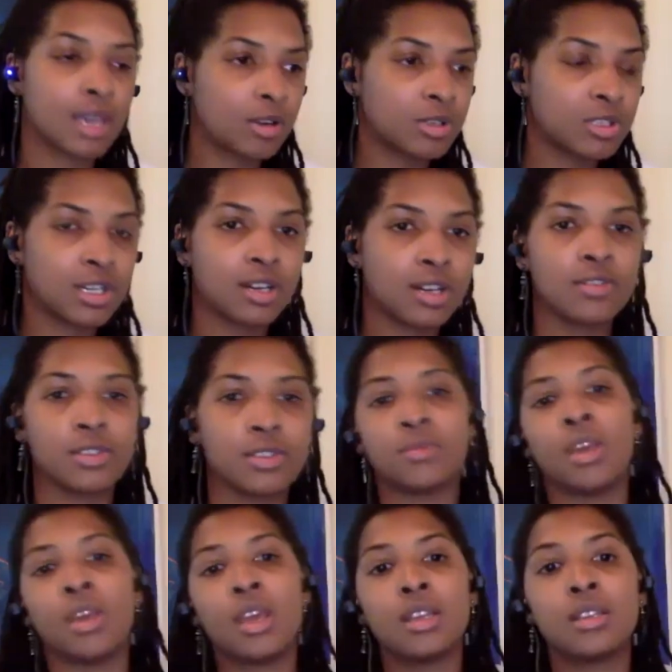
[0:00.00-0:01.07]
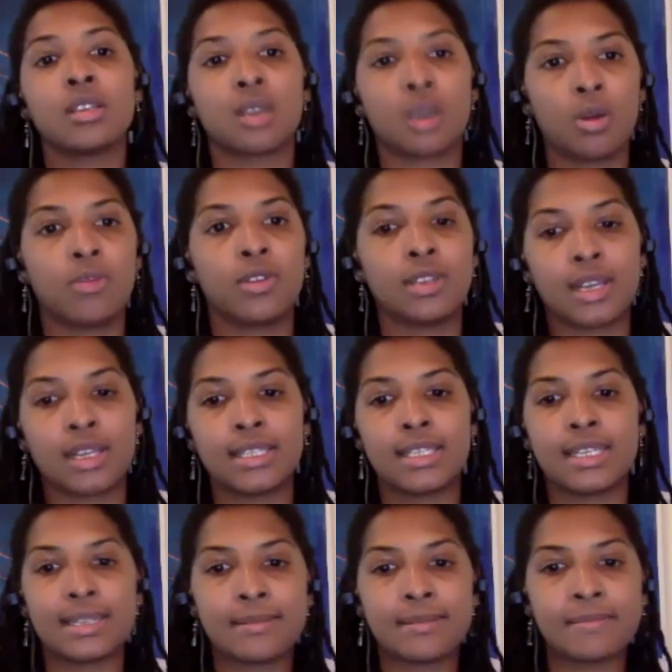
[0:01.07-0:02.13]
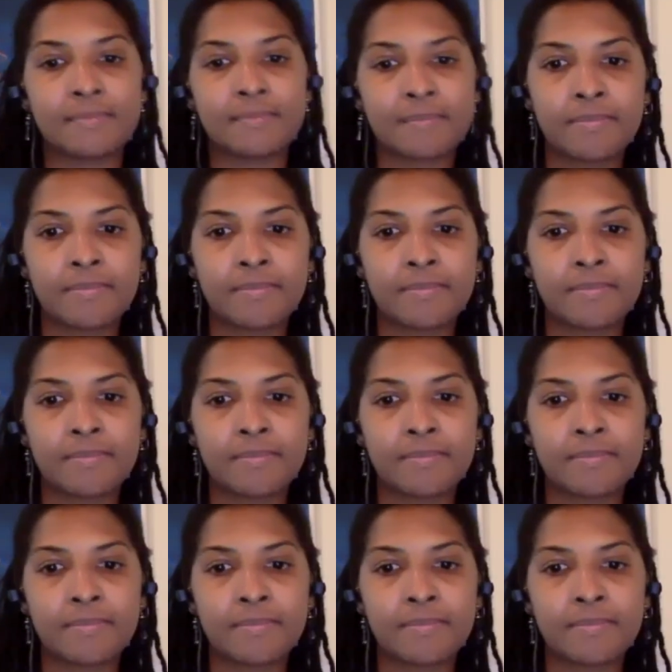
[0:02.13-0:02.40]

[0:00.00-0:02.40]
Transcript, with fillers: counterterrorism, to COVID nineteen.